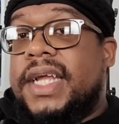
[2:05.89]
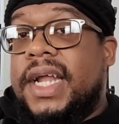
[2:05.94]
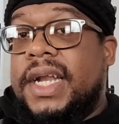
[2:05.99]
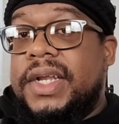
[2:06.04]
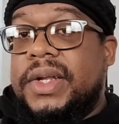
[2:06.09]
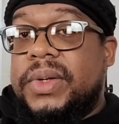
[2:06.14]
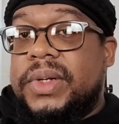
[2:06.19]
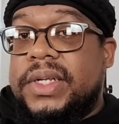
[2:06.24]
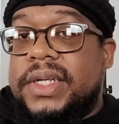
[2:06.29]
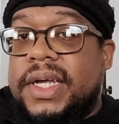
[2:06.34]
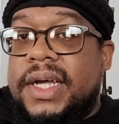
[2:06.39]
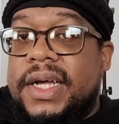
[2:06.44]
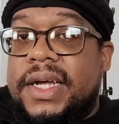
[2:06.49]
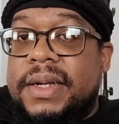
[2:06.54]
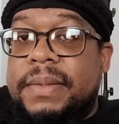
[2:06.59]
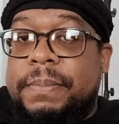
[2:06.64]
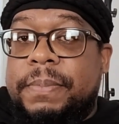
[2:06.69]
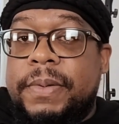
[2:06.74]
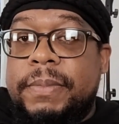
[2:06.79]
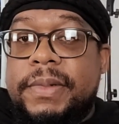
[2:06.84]
and you're
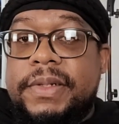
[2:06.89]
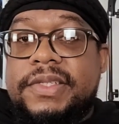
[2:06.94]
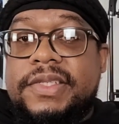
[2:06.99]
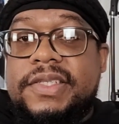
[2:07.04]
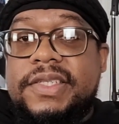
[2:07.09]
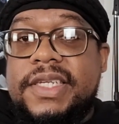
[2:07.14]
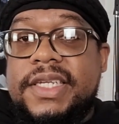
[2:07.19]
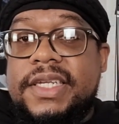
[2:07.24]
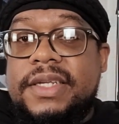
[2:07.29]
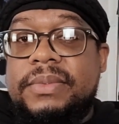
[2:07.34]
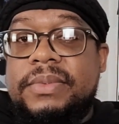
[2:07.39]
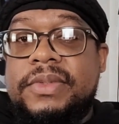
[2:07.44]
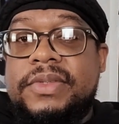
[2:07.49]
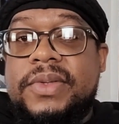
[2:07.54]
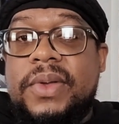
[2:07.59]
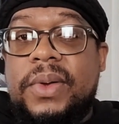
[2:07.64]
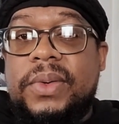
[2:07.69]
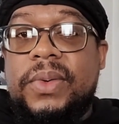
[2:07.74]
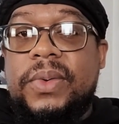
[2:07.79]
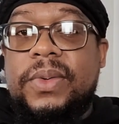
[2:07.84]
gonna pretty much see what's
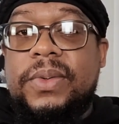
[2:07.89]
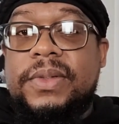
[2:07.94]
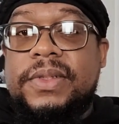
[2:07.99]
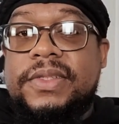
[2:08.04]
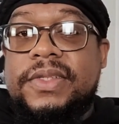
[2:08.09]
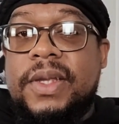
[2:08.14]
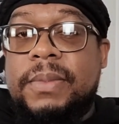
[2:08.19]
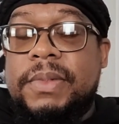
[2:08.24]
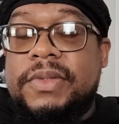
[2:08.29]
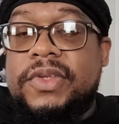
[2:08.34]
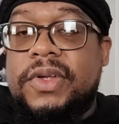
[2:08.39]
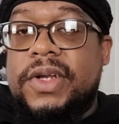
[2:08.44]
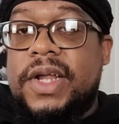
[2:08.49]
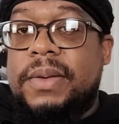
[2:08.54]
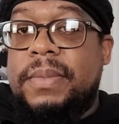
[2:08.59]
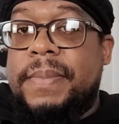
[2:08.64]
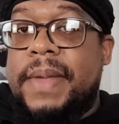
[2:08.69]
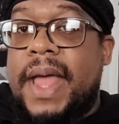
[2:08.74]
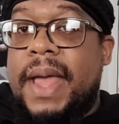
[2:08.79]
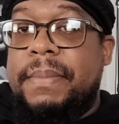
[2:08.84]
going on. So I'm gonna turn
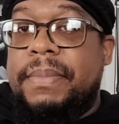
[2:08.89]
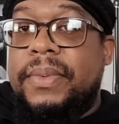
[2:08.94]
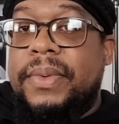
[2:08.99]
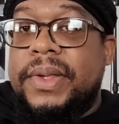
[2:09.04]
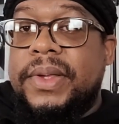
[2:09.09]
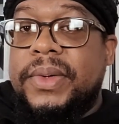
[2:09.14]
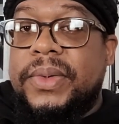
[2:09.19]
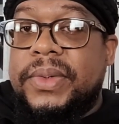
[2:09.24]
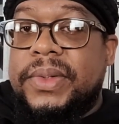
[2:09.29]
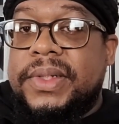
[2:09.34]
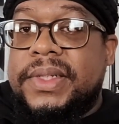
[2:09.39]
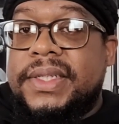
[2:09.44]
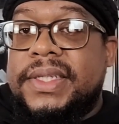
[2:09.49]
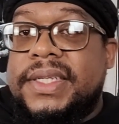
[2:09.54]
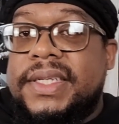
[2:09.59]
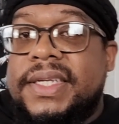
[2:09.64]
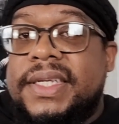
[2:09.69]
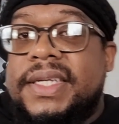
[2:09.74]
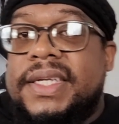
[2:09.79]
that bad boy on.